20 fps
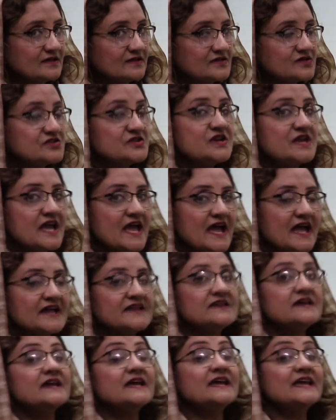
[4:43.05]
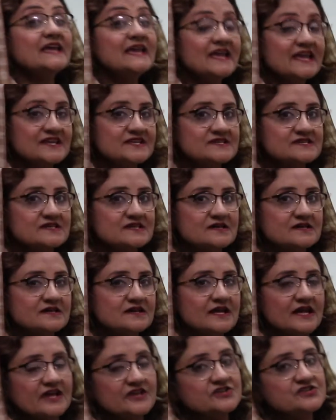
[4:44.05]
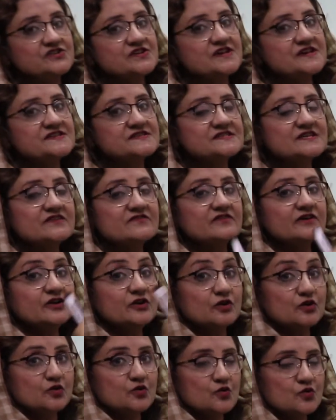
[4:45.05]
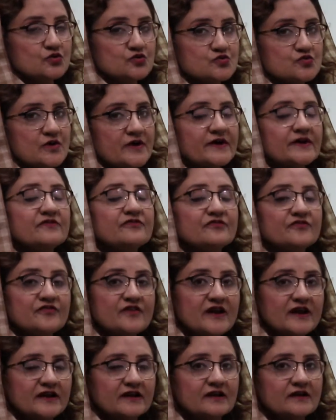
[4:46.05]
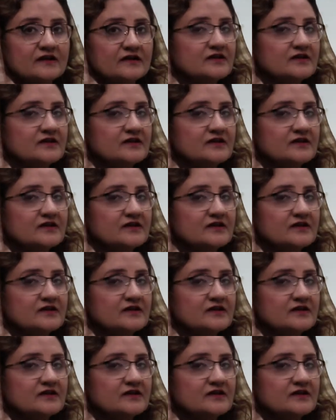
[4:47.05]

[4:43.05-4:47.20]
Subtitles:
She had 8 and she has given 2 to her friend.